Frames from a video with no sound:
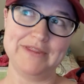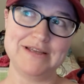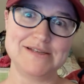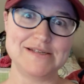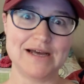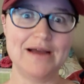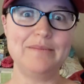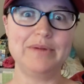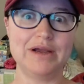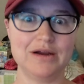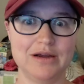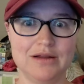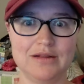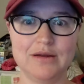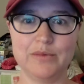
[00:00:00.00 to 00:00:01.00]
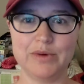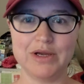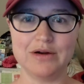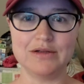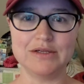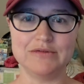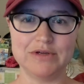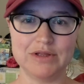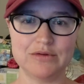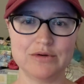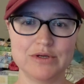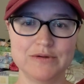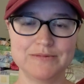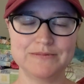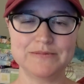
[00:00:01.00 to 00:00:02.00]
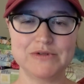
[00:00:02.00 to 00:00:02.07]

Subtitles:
this time period that we are living through.